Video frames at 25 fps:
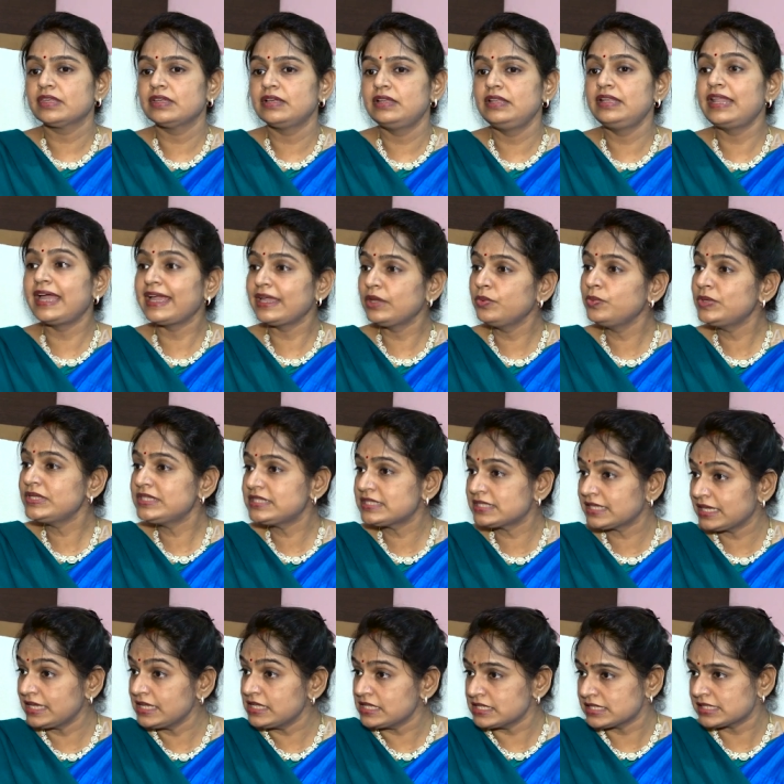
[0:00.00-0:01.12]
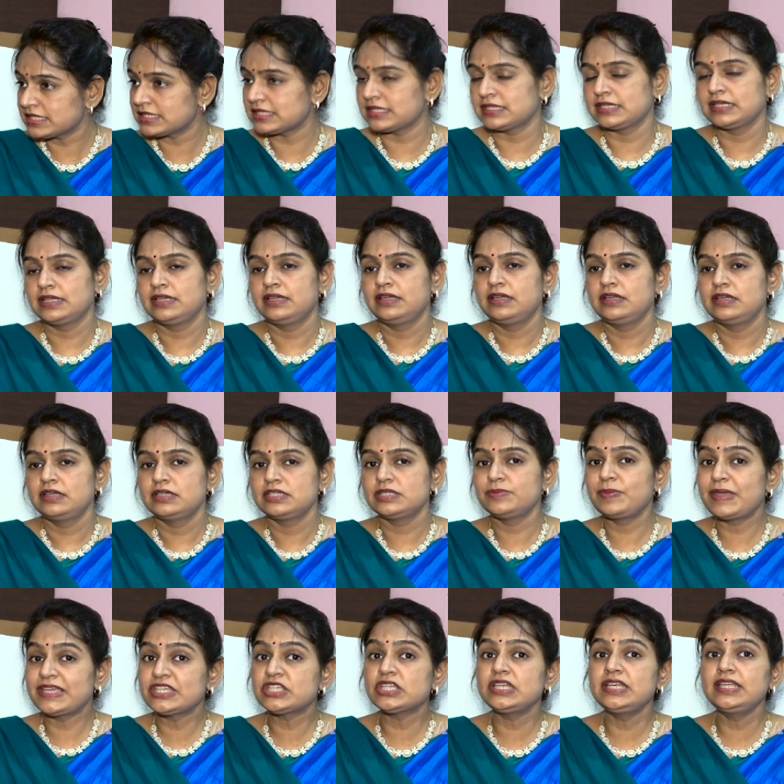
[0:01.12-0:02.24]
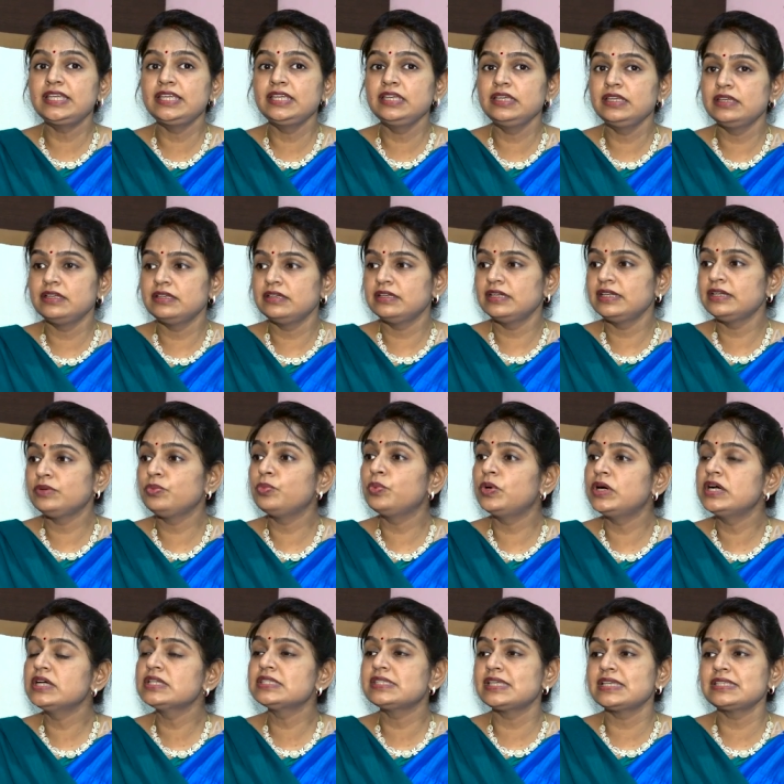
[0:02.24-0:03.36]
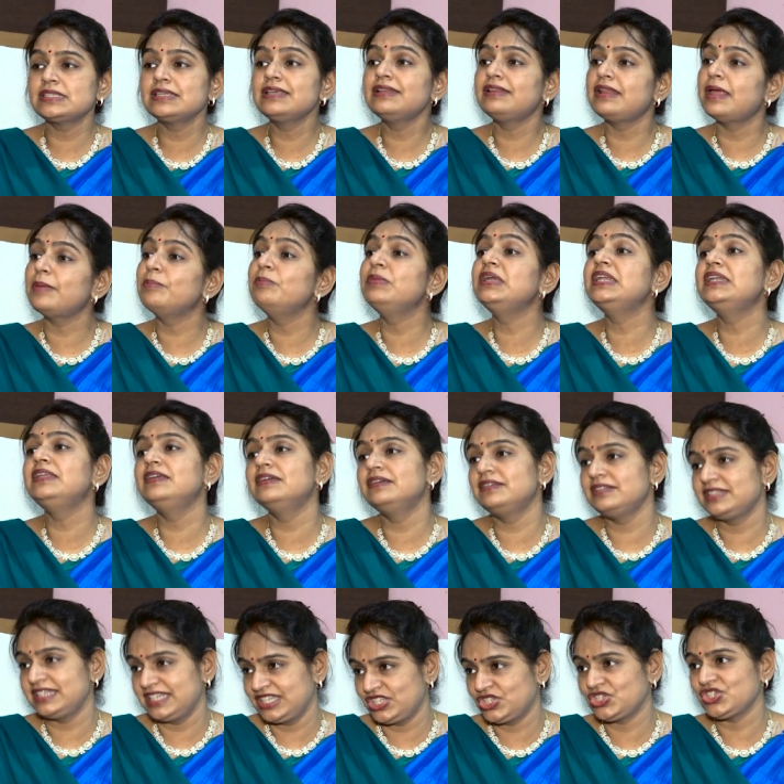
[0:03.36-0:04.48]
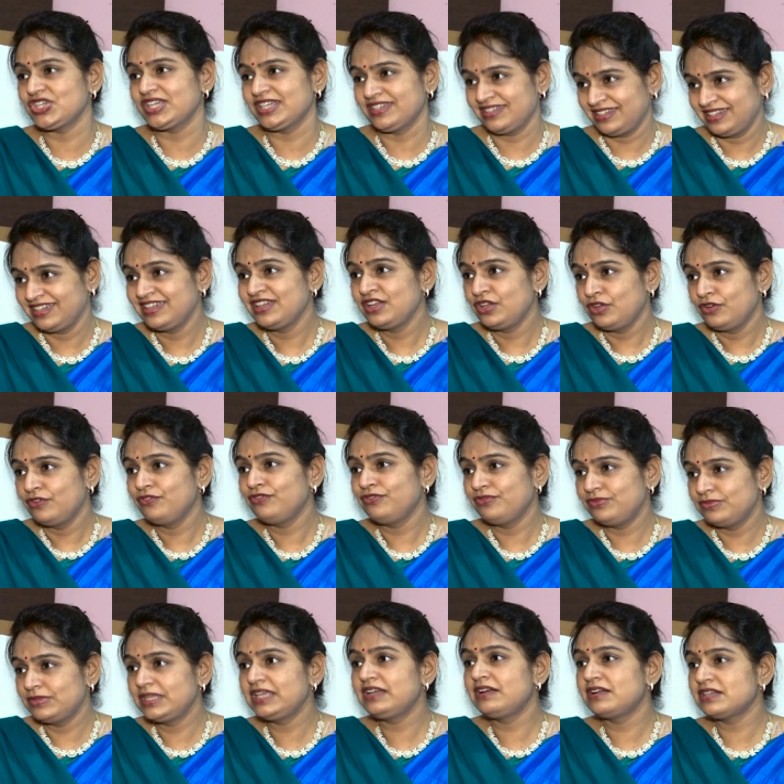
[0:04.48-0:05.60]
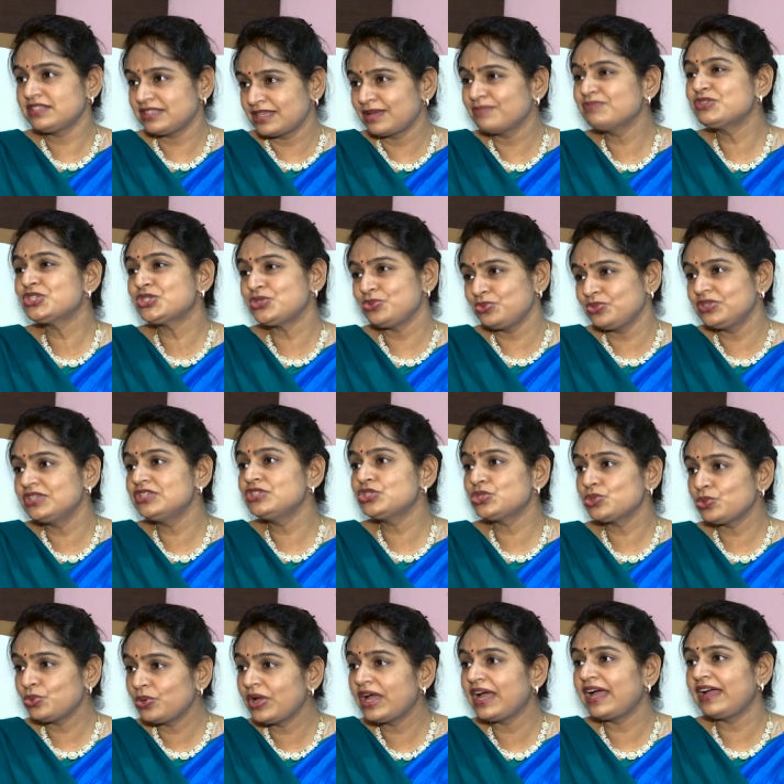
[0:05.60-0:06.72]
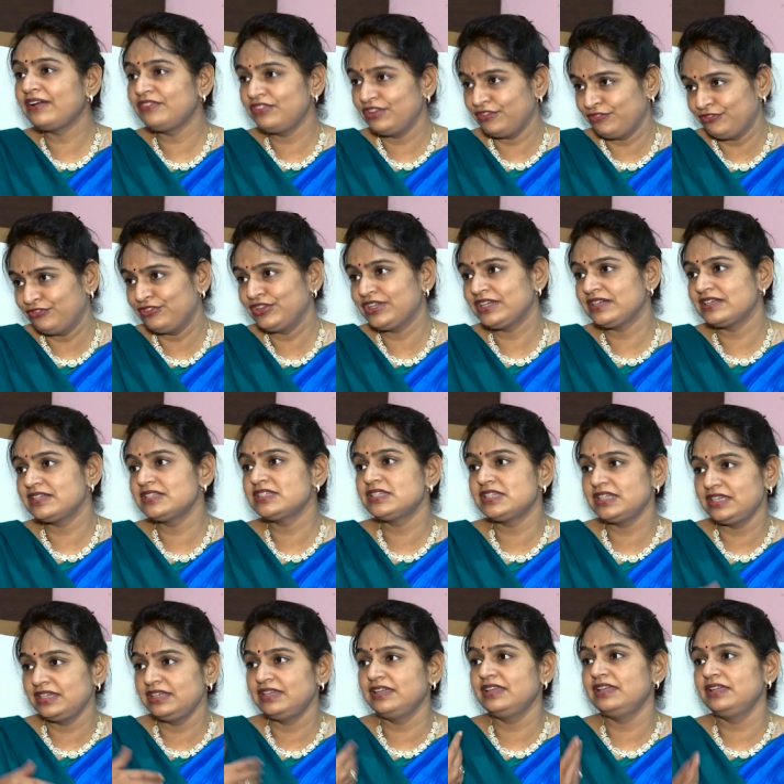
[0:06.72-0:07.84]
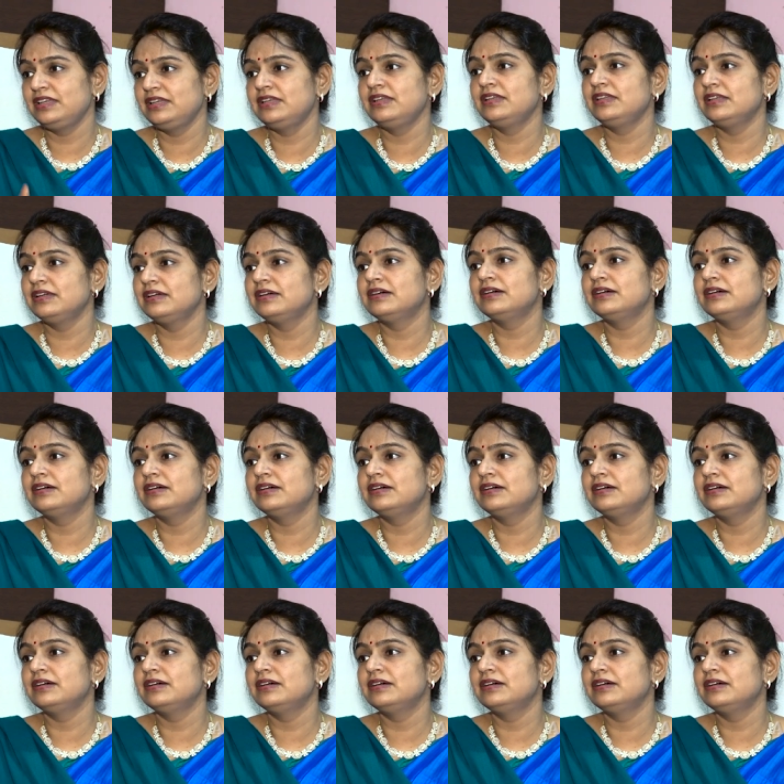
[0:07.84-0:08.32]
language skills. Especially it works as a remedial teaching. There are some students who have difficulty in